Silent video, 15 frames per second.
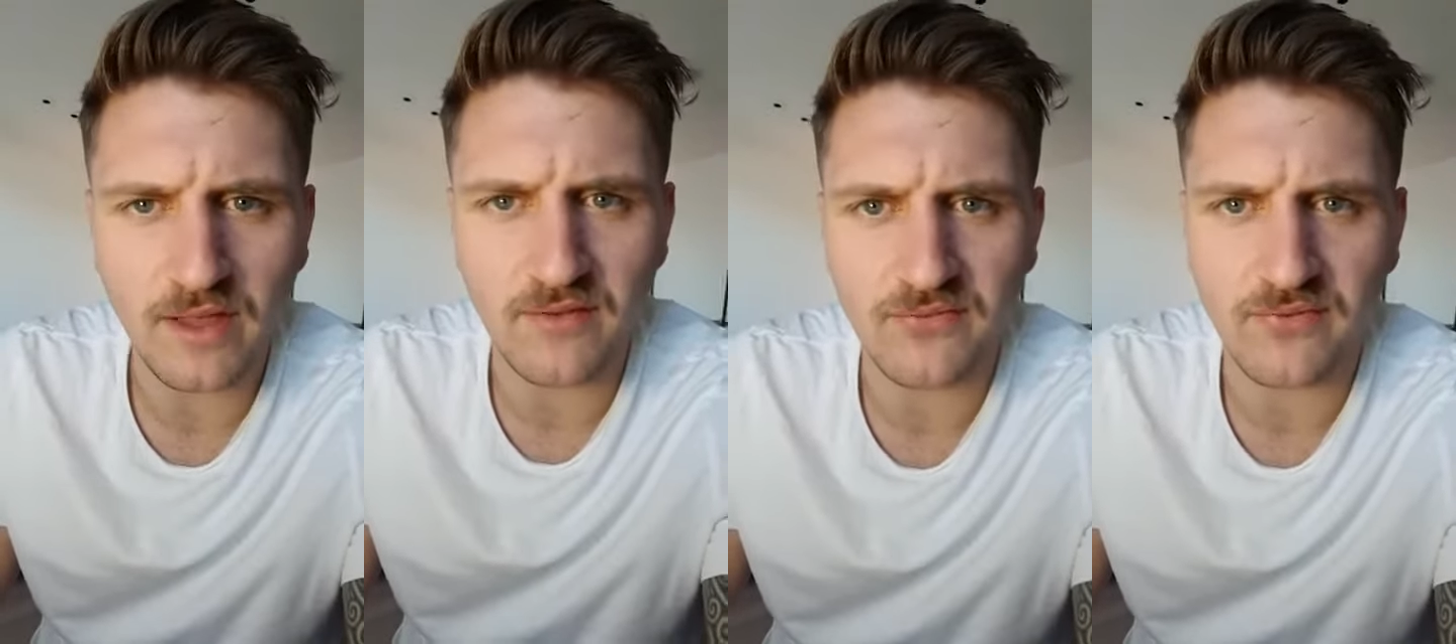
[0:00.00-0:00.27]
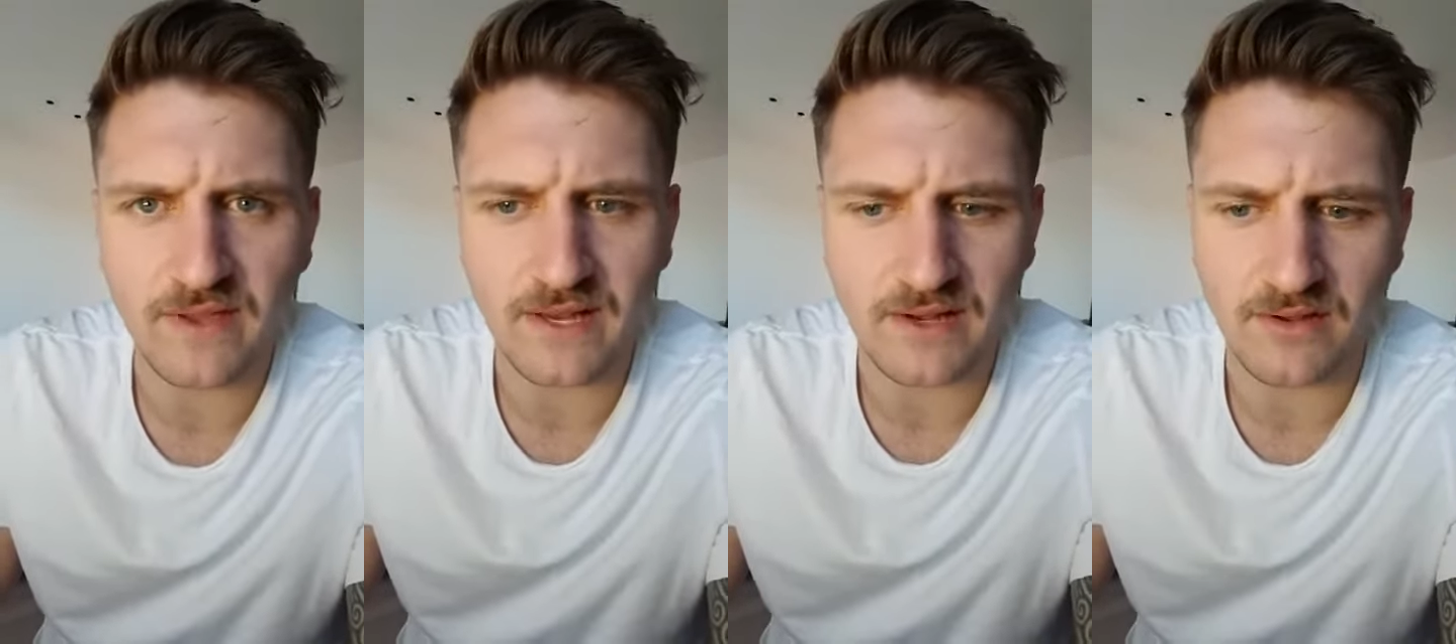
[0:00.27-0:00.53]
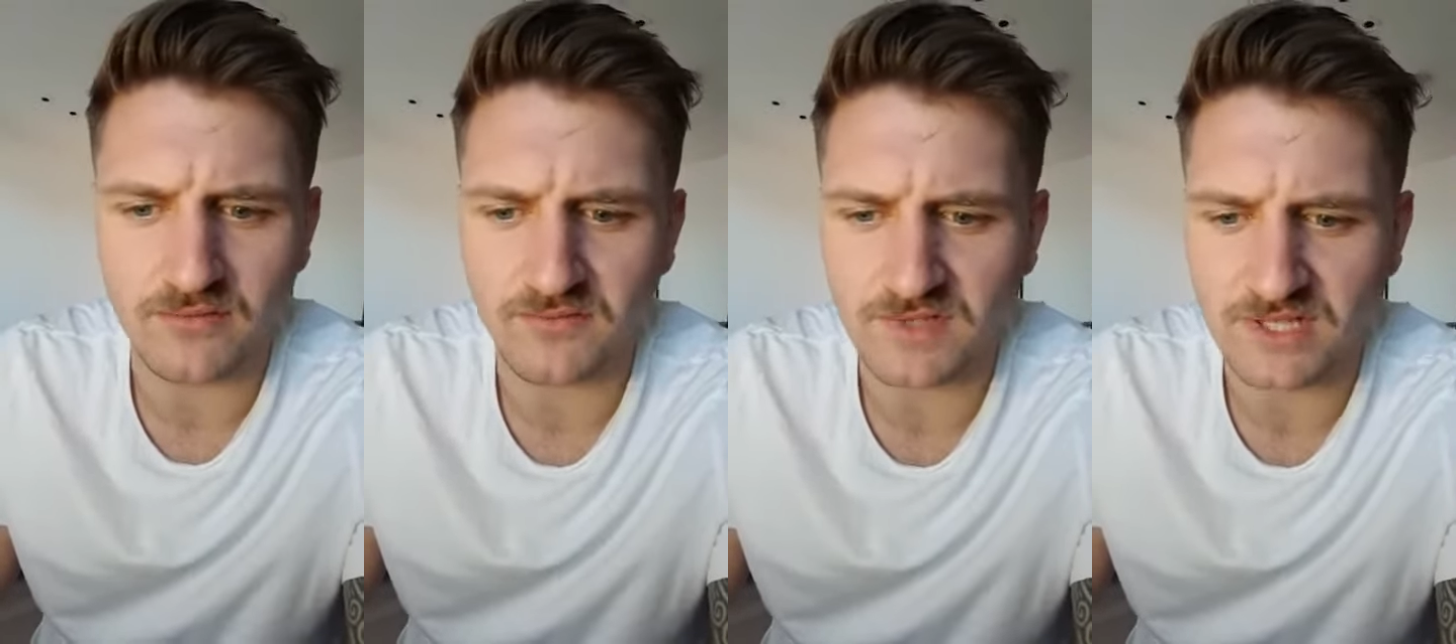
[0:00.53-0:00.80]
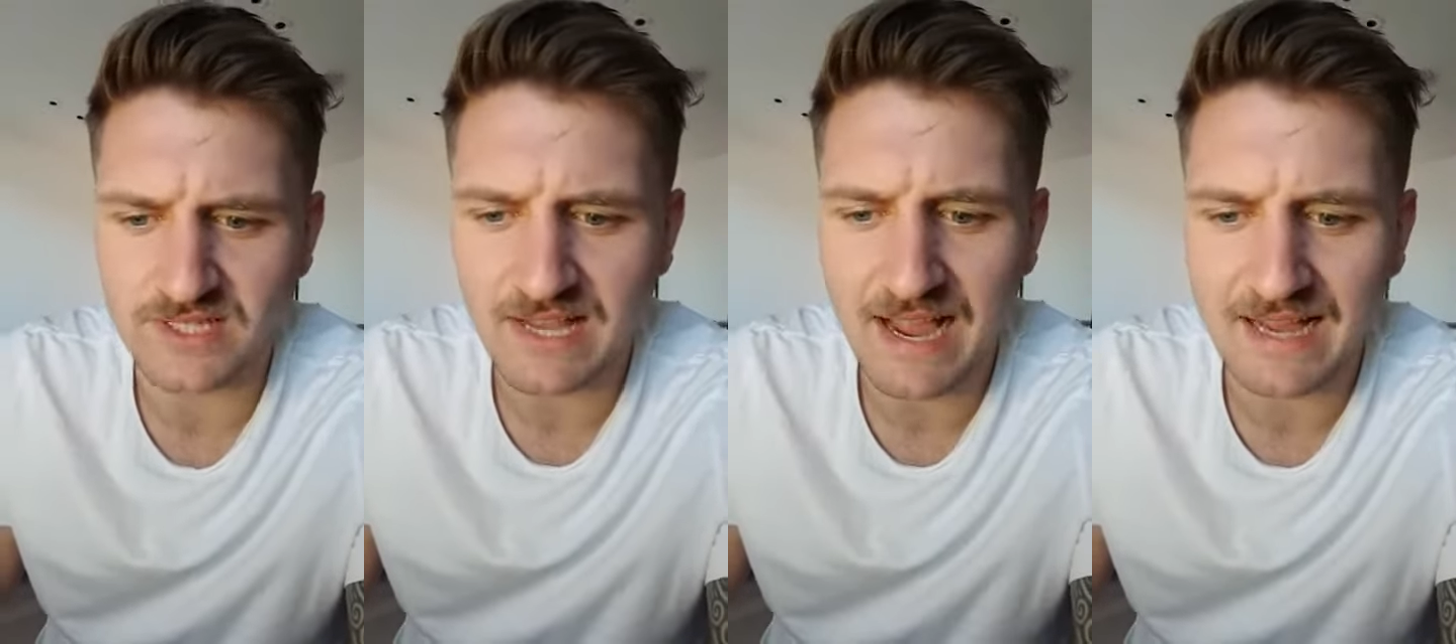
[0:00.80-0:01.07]
that feeling of
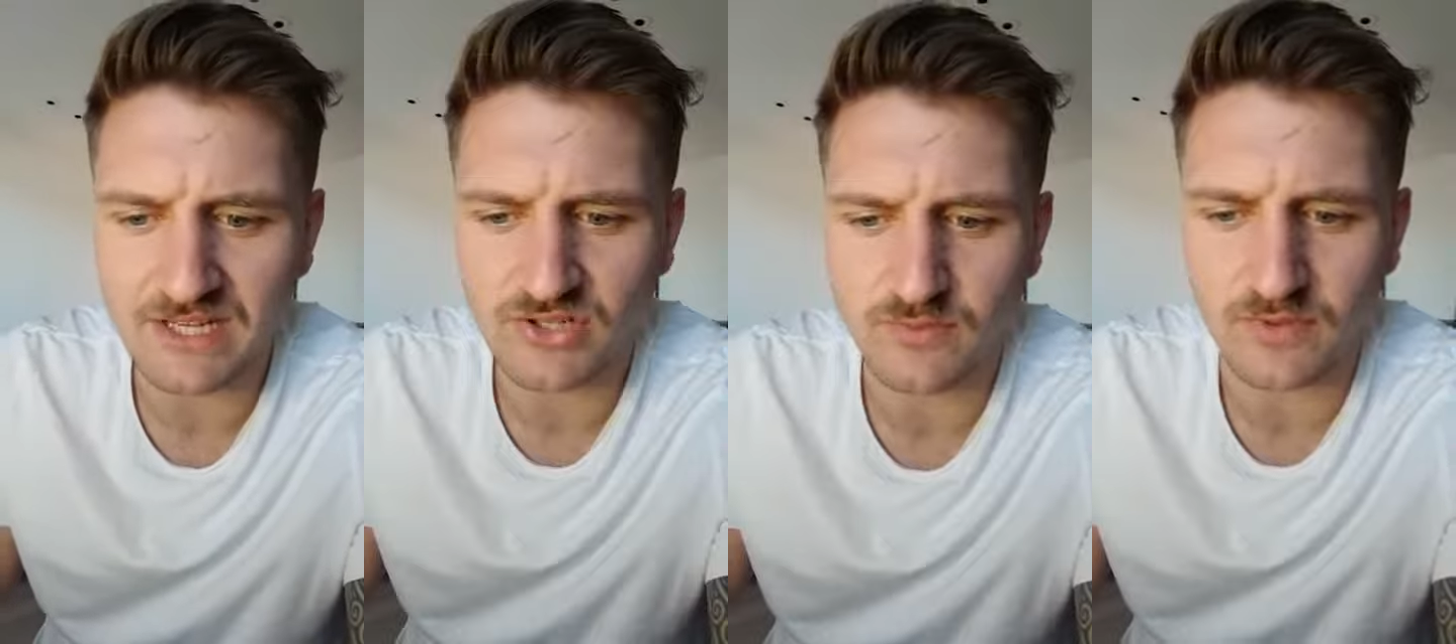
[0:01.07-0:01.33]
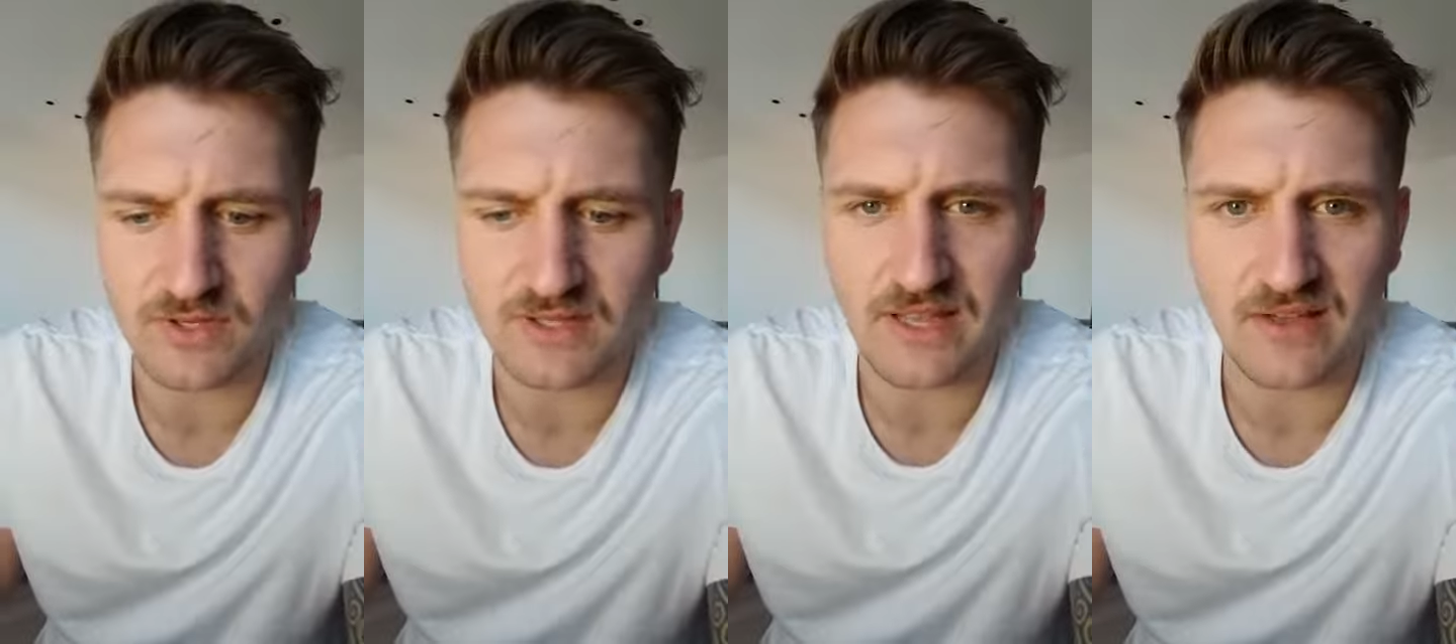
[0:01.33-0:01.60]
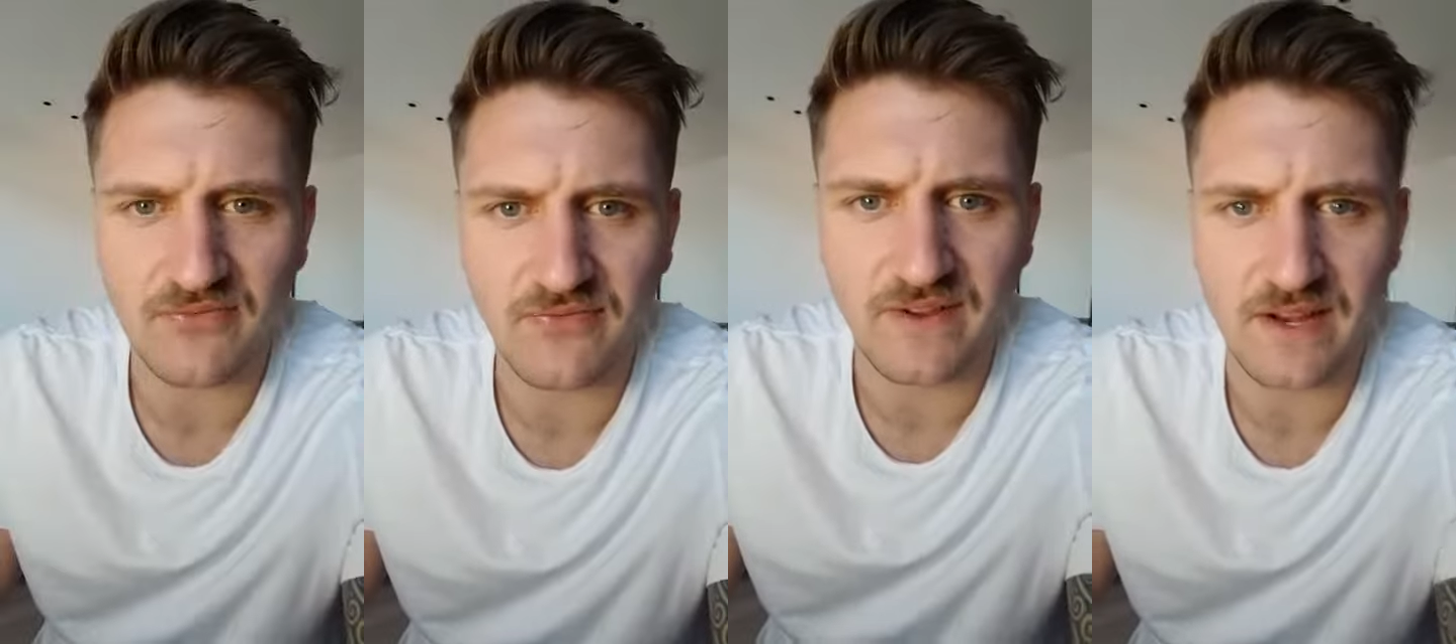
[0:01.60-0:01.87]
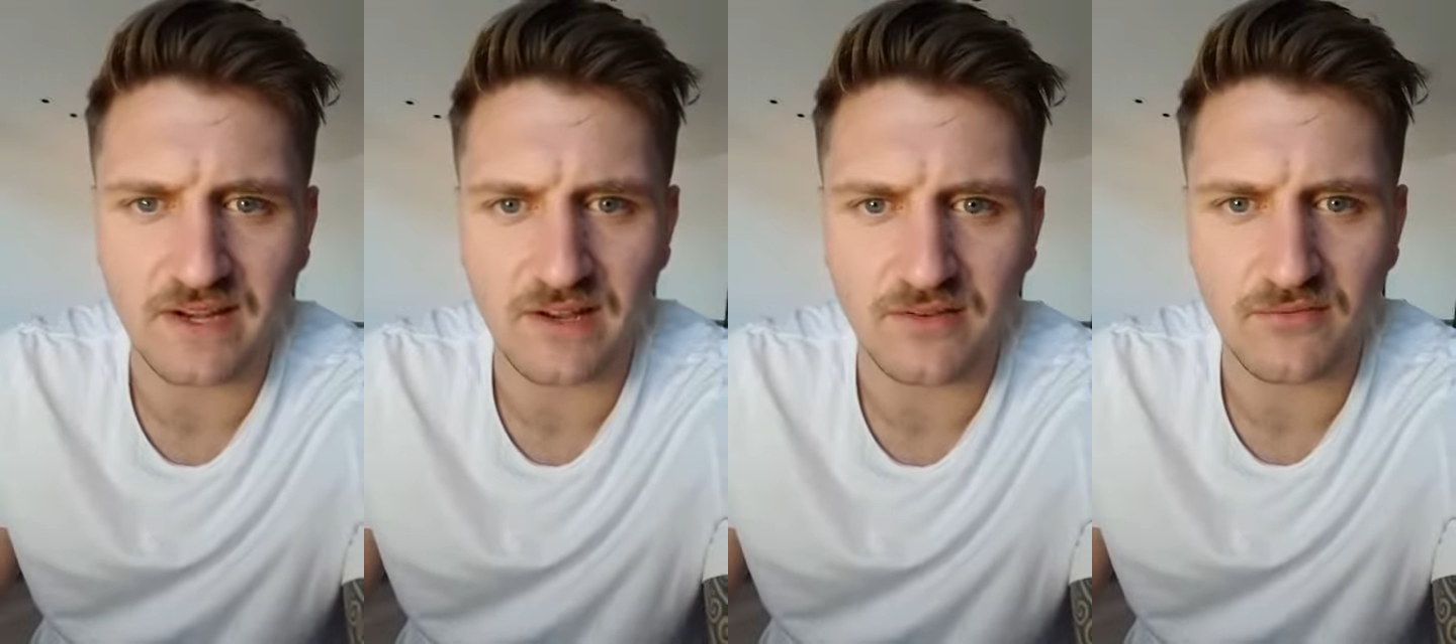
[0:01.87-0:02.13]
detachment, that
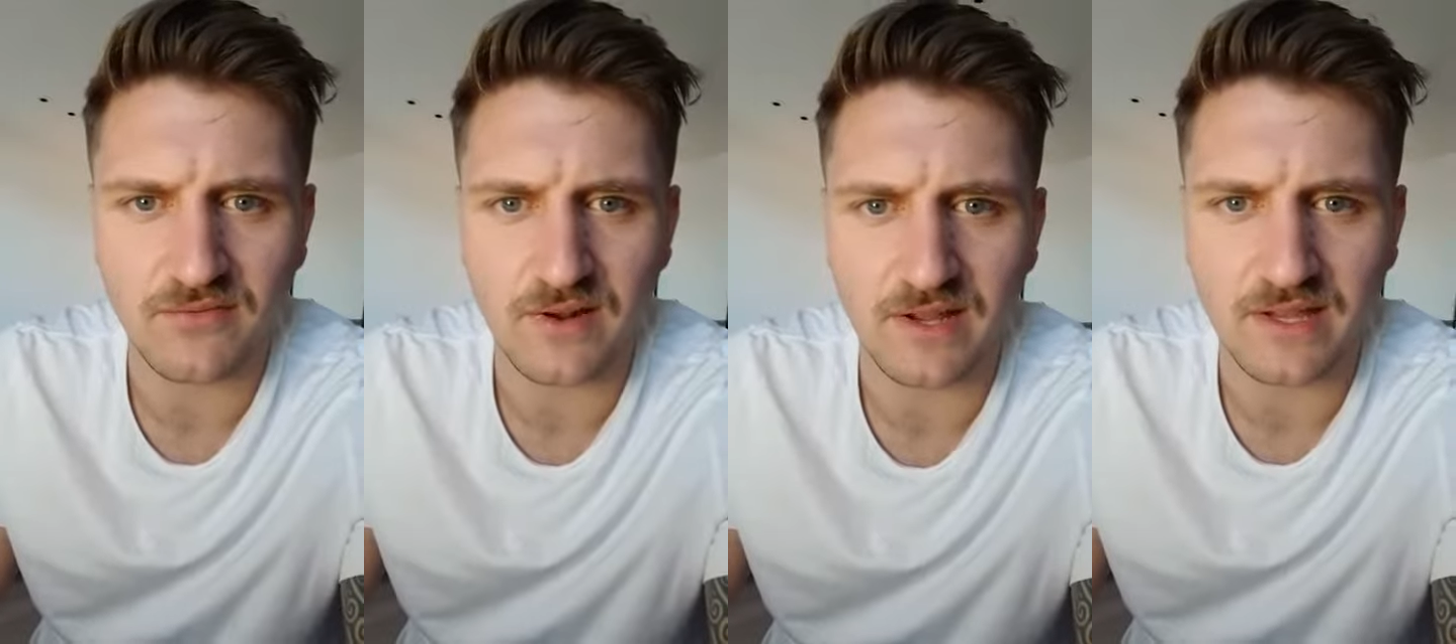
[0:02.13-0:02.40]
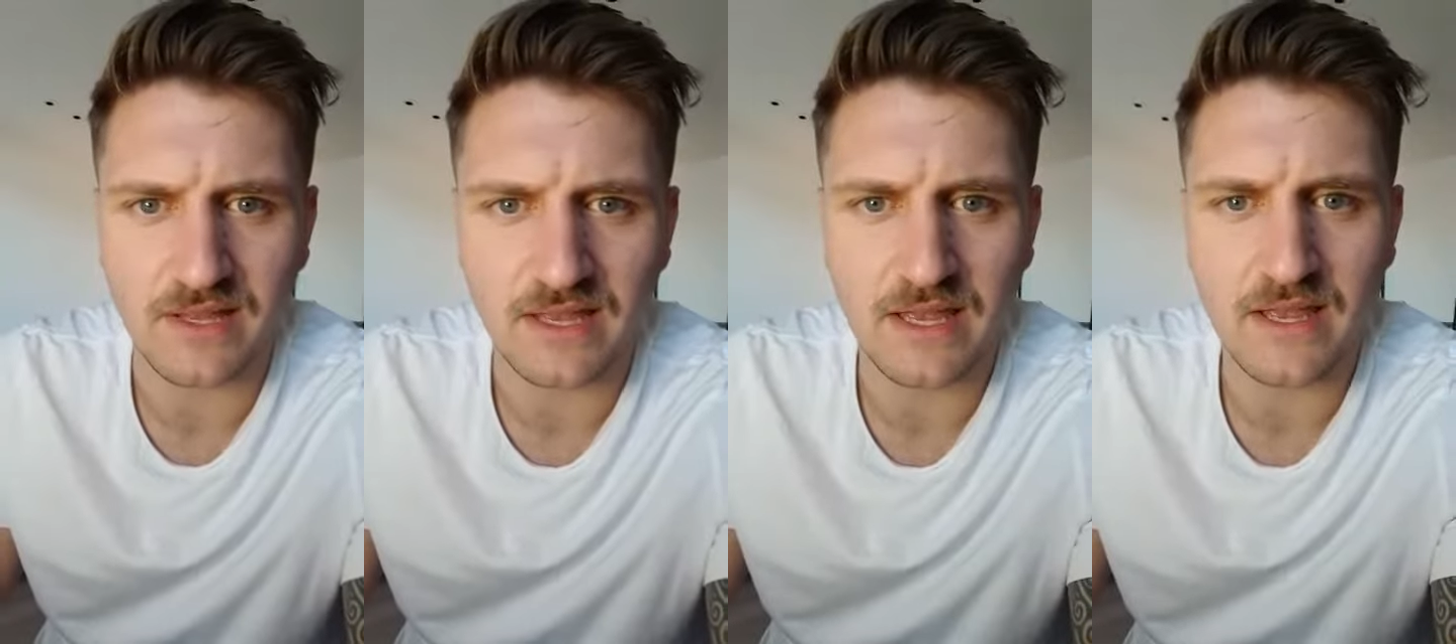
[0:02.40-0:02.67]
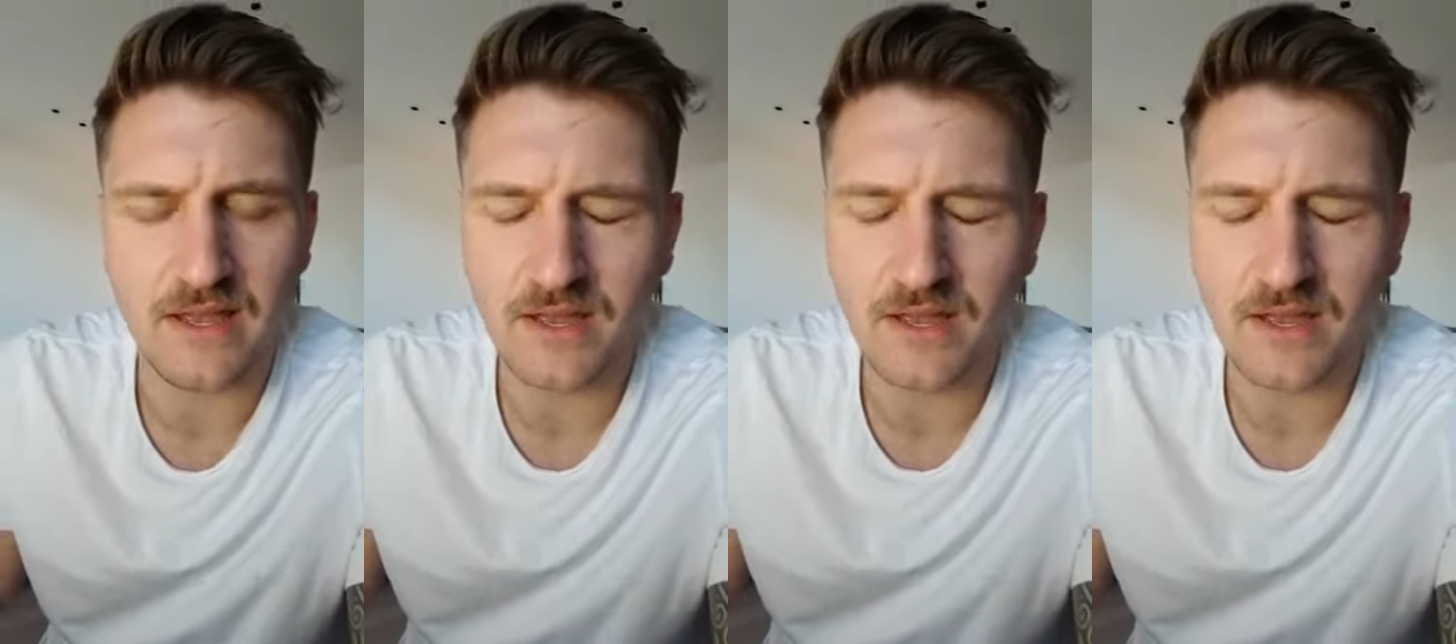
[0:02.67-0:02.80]
feeling of like,